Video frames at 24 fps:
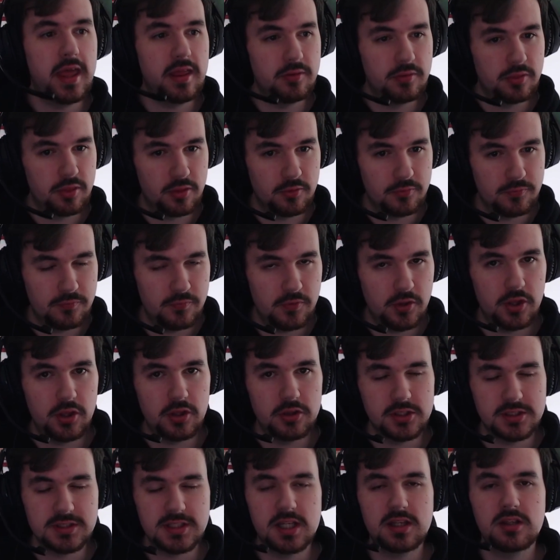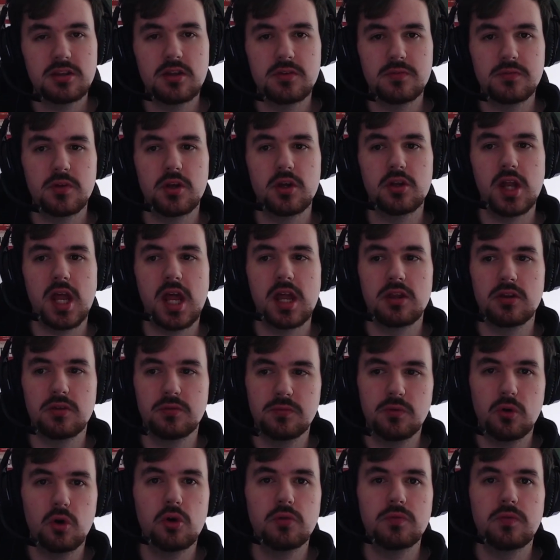the second, the third, and the
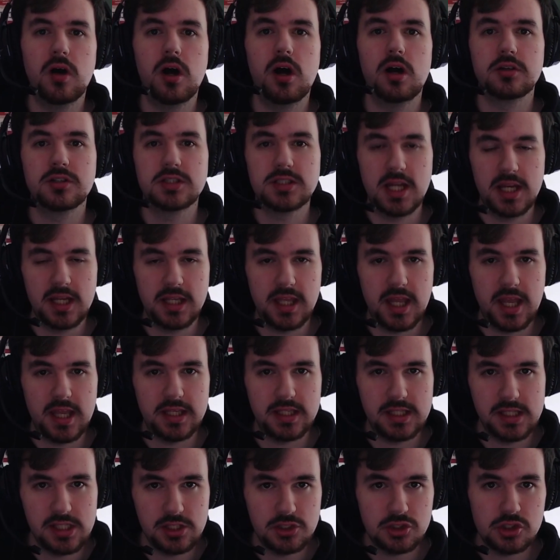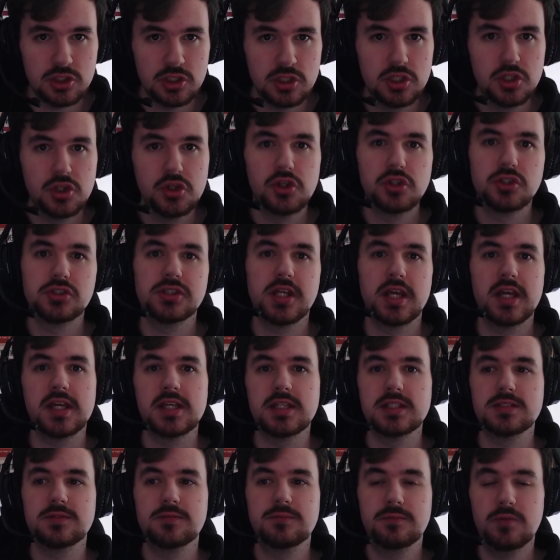fourth are 10k each. So that
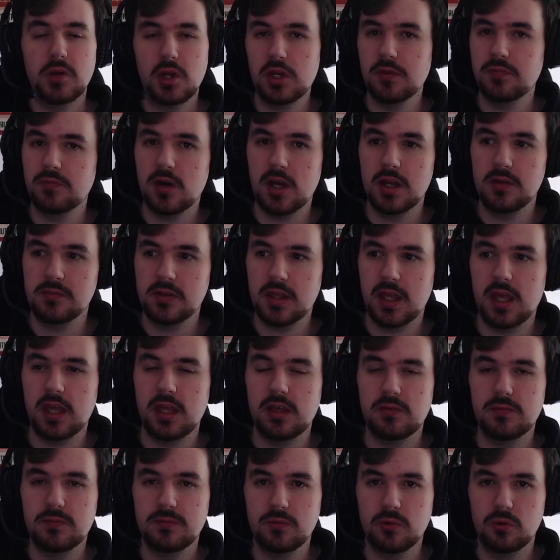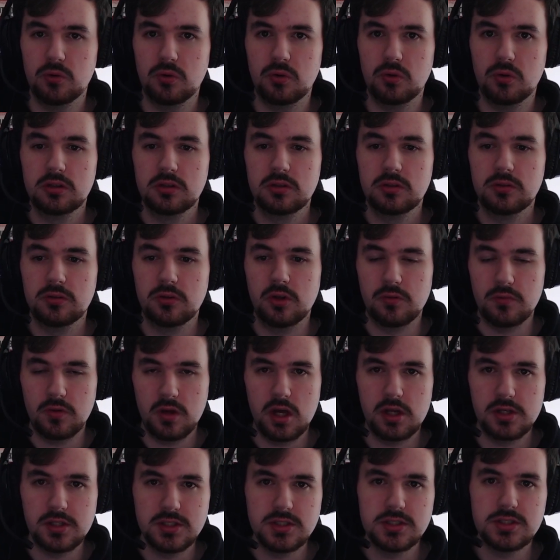is 35k for
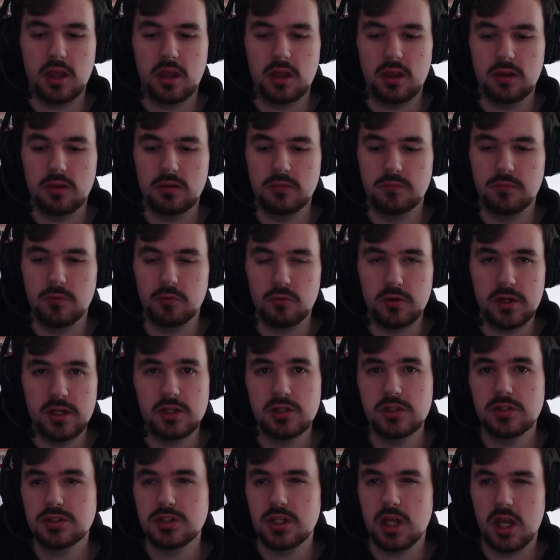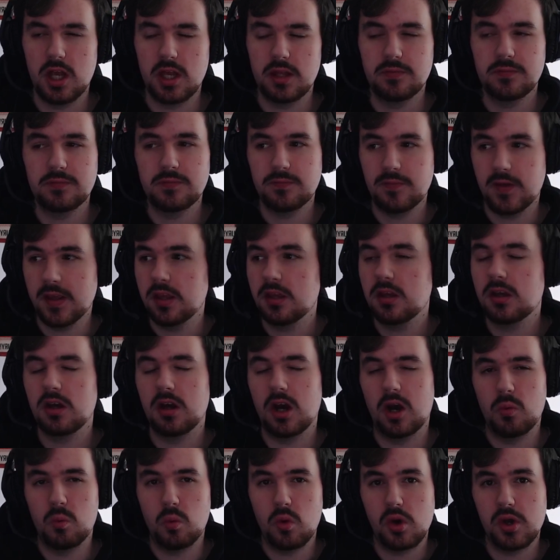Nirvanas. Varenas, I think,
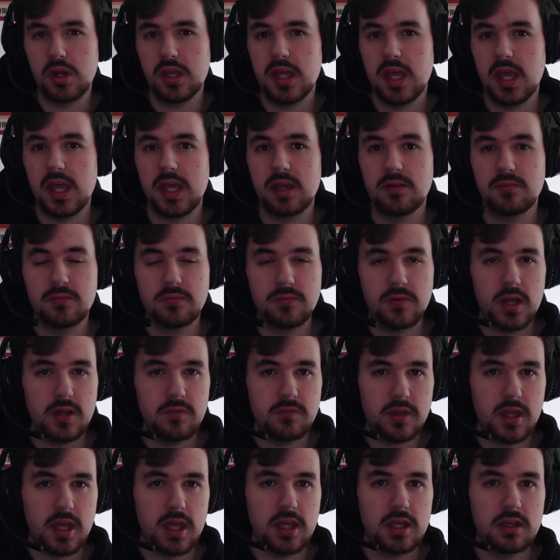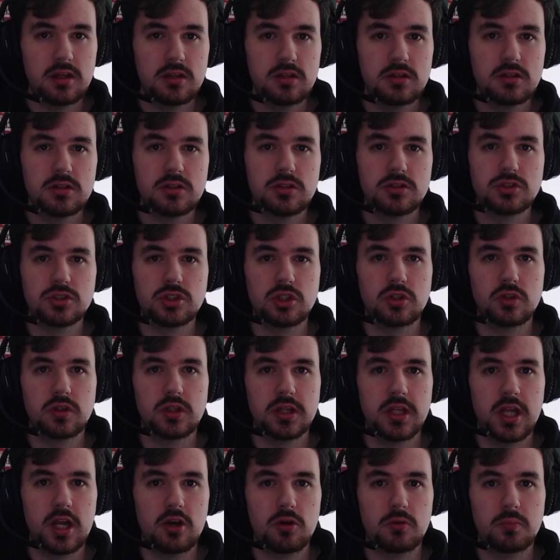are 1k and 5k. So
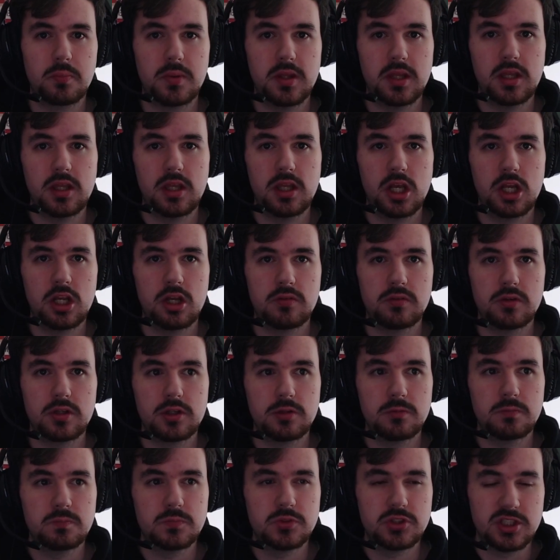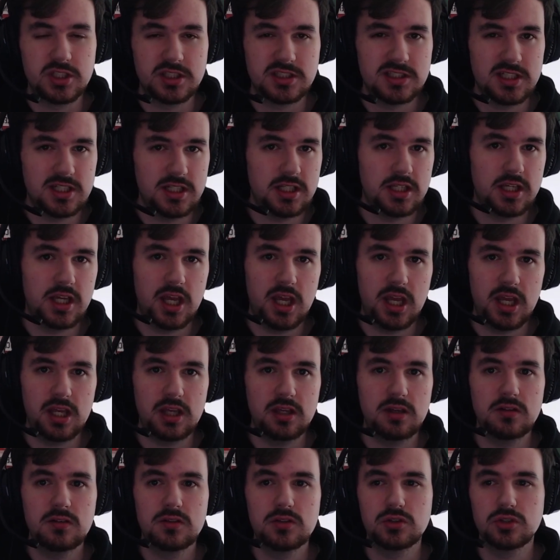that'll be another
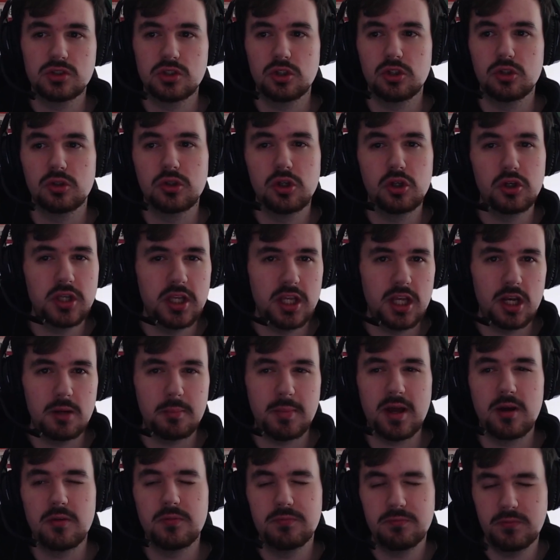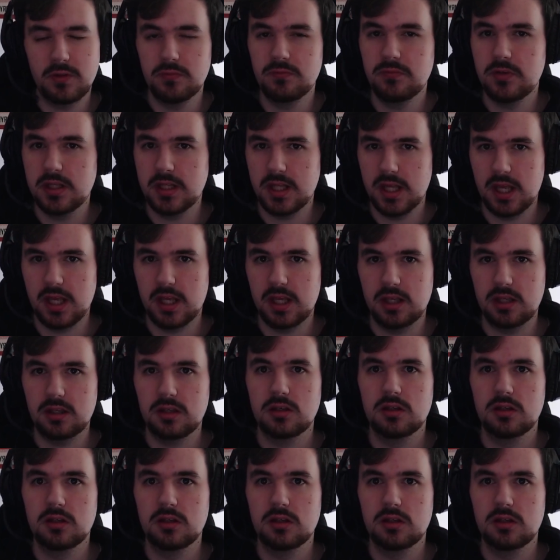16k. So you're looking at about 50k